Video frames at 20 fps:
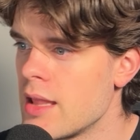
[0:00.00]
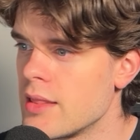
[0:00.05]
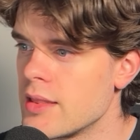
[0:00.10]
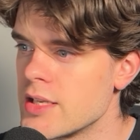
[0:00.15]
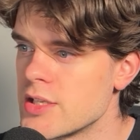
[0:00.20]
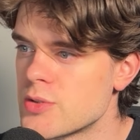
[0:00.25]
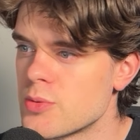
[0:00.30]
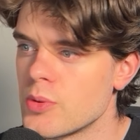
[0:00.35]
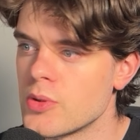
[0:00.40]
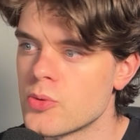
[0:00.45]

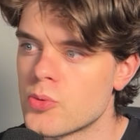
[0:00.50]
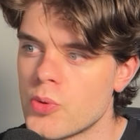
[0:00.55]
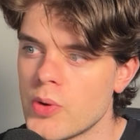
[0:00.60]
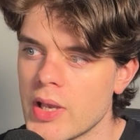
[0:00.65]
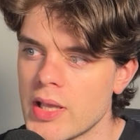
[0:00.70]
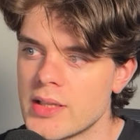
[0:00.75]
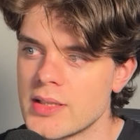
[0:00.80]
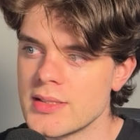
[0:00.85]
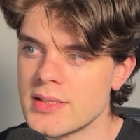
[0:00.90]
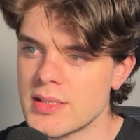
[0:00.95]
this will
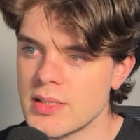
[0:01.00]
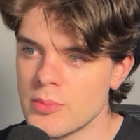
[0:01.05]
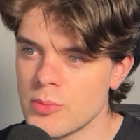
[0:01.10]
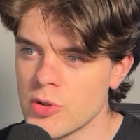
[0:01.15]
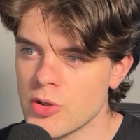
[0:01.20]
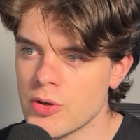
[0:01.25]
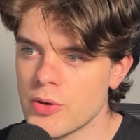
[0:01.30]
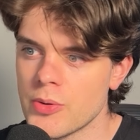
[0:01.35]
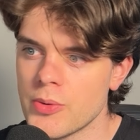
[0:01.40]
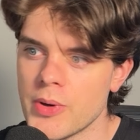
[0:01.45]
create a
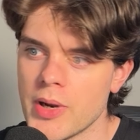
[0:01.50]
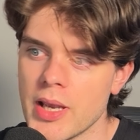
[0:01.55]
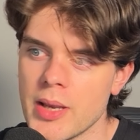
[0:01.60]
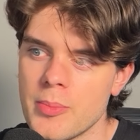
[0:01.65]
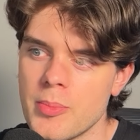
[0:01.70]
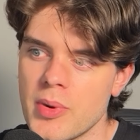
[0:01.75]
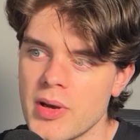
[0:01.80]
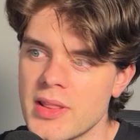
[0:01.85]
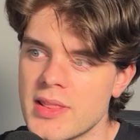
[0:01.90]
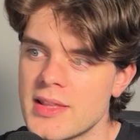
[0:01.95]
similar array,
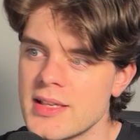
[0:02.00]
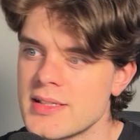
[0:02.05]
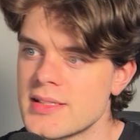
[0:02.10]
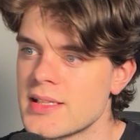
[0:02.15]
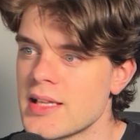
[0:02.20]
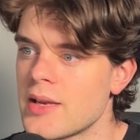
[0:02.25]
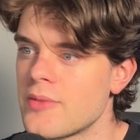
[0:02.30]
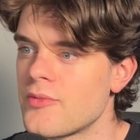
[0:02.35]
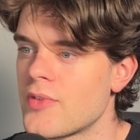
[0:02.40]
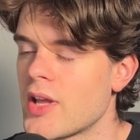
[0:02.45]
but this
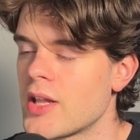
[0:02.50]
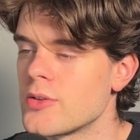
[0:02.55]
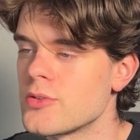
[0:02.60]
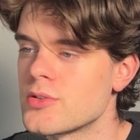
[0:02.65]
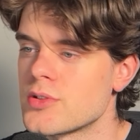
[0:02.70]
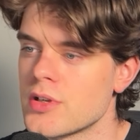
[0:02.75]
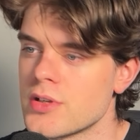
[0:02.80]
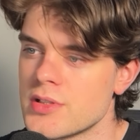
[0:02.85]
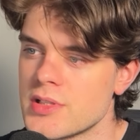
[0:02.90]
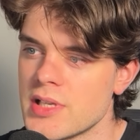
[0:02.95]
time
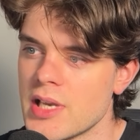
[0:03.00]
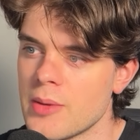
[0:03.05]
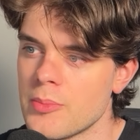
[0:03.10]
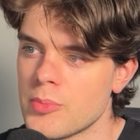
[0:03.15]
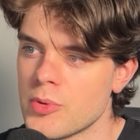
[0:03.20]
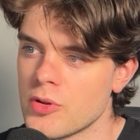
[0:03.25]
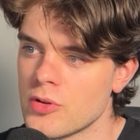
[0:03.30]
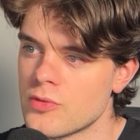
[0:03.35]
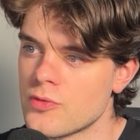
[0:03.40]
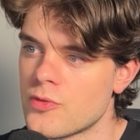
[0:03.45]
values are
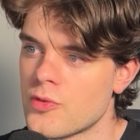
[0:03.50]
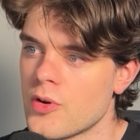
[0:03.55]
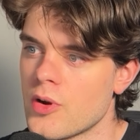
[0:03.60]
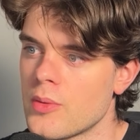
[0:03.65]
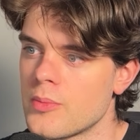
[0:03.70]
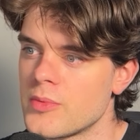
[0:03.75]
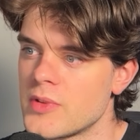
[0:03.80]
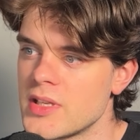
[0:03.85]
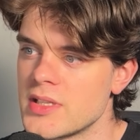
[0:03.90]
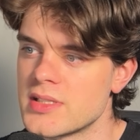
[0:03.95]
sampled
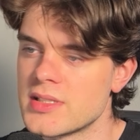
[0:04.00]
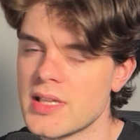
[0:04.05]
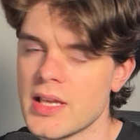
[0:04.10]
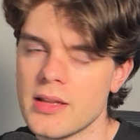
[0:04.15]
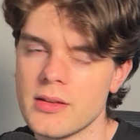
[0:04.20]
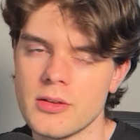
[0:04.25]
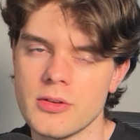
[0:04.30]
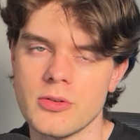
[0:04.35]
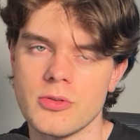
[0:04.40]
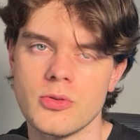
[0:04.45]
from the
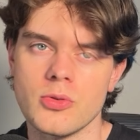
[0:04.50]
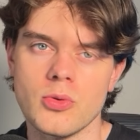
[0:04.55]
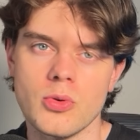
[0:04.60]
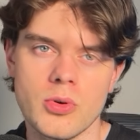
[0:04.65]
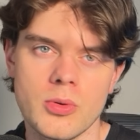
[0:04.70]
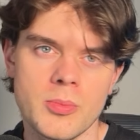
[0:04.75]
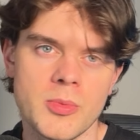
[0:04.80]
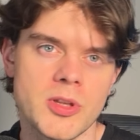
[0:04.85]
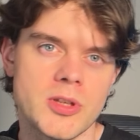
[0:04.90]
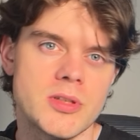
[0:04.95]
standard
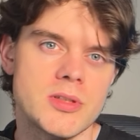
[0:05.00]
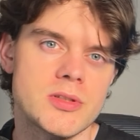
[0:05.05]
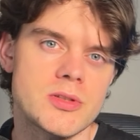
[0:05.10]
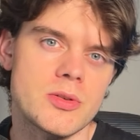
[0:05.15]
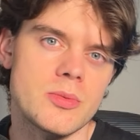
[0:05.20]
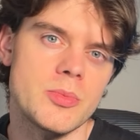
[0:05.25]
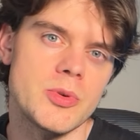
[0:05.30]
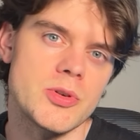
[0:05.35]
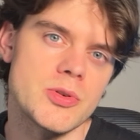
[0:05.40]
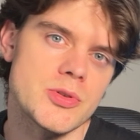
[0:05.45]
normal
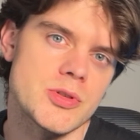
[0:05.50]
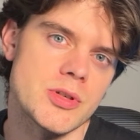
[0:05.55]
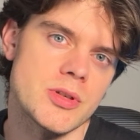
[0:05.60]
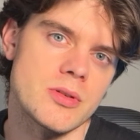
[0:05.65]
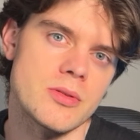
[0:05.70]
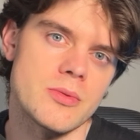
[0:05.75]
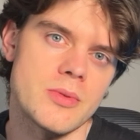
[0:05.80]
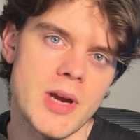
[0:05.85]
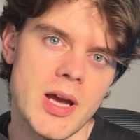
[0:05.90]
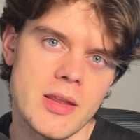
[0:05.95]

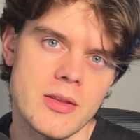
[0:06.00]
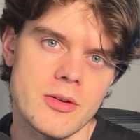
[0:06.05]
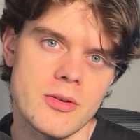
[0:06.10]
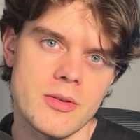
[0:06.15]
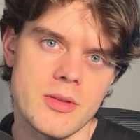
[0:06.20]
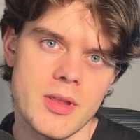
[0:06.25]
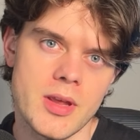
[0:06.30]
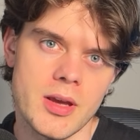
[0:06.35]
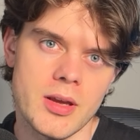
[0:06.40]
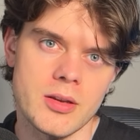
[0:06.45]
distribution
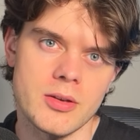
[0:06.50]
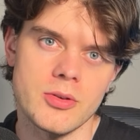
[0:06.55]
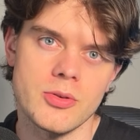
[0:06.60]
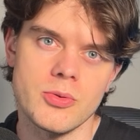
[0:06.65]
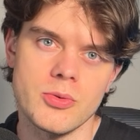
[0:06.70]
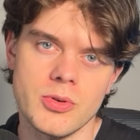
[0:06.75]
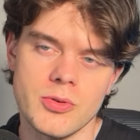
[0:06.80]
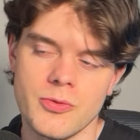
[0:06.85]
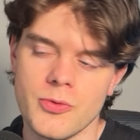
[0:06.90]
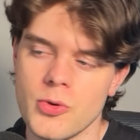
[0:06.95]
rather than
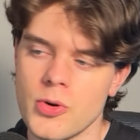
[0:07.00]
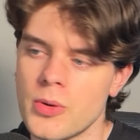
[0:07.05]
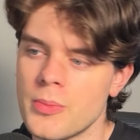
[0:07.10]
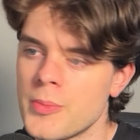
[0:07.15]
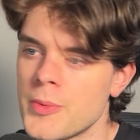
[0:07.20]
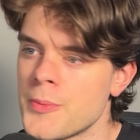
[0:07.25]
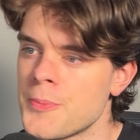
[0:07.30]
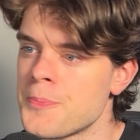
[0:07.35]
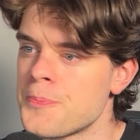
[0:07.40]
uniform.